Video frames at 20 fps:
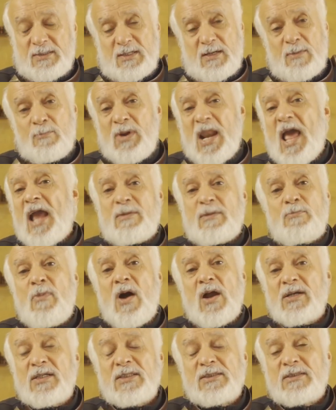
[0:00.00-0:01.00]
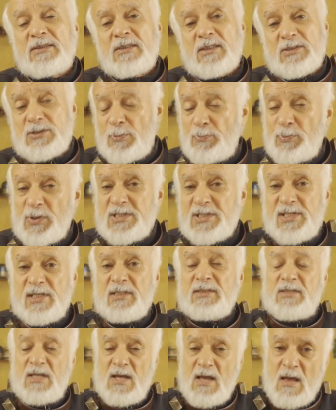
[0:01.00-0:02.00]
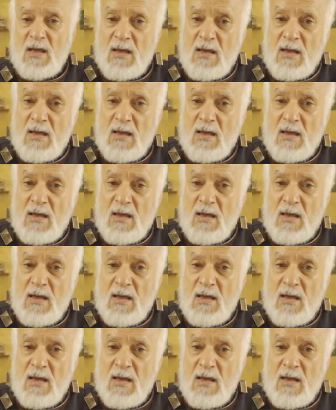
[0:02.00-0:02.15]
Black marlin represent